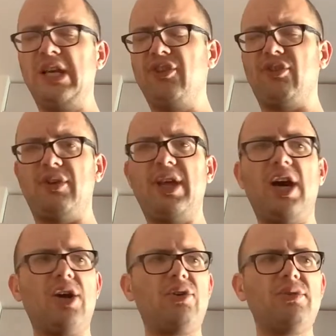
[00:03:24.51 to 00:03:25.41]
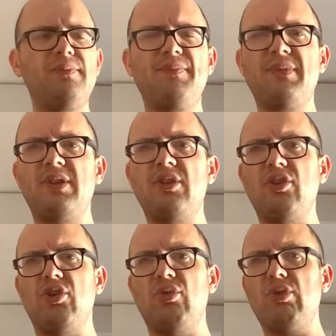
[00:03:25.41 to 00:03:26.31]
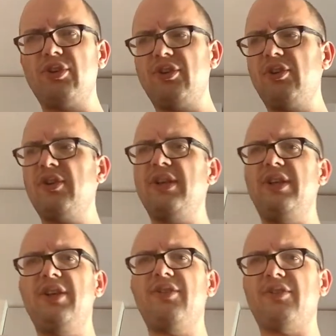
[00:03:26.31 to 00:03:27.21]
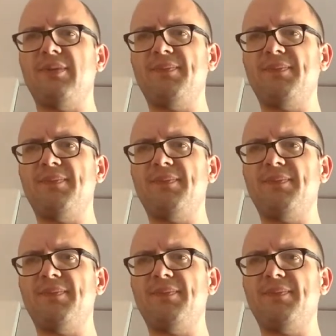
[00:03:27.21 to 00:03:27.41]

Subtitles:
So now the water is